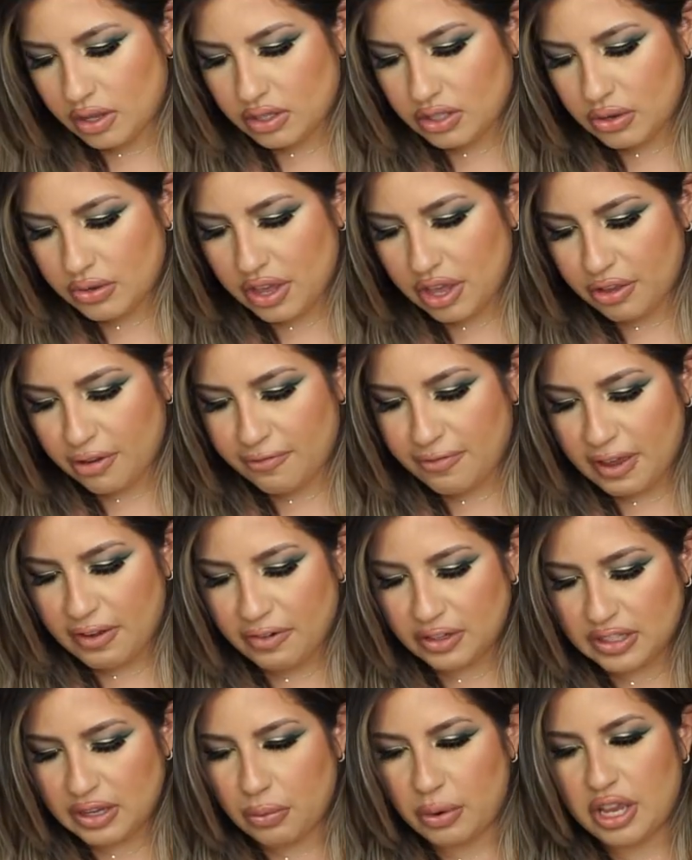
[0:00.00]
So another
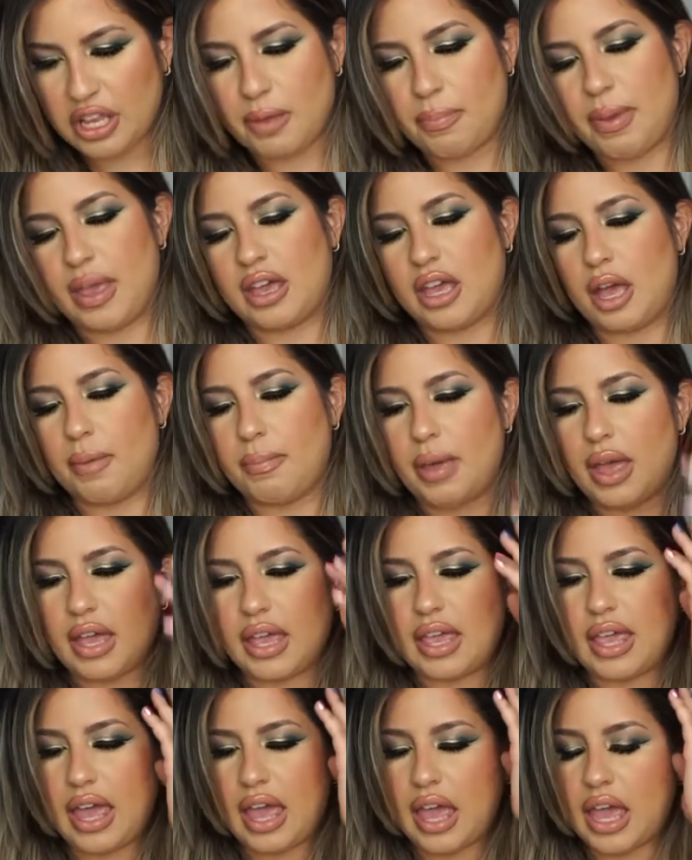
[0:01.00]
favorites I wanted to pick up
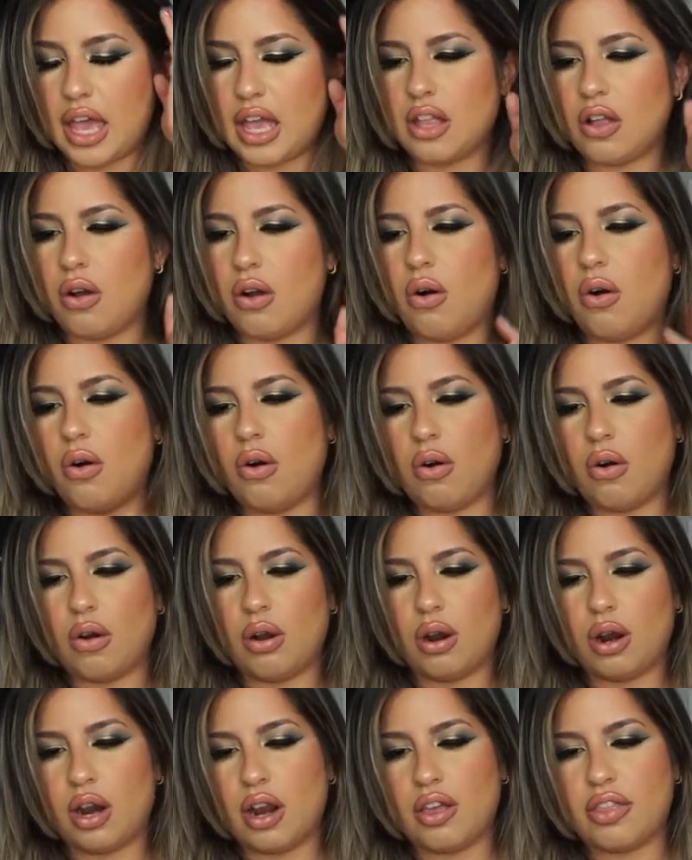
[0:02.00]
again
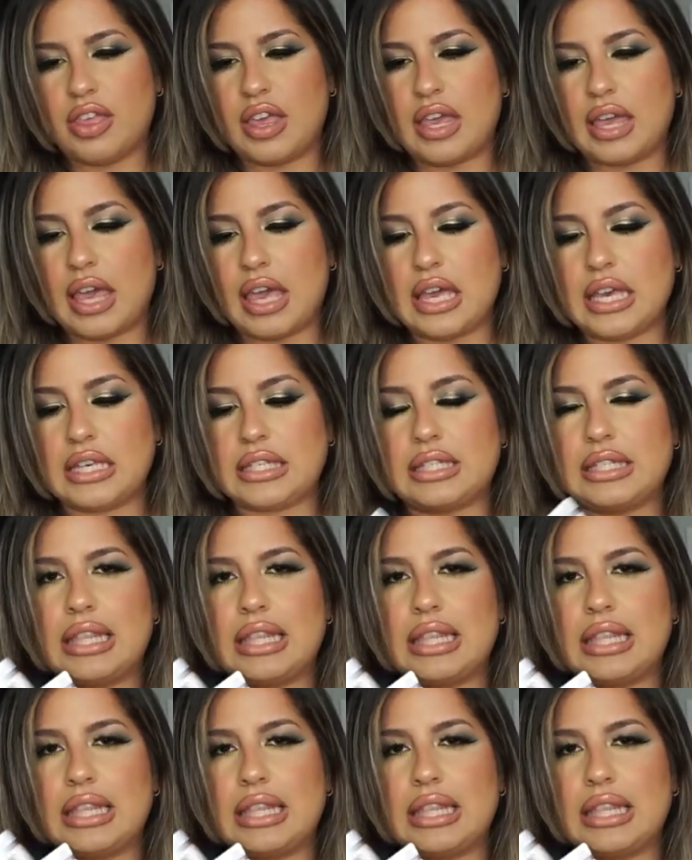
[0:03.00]
are the Kiss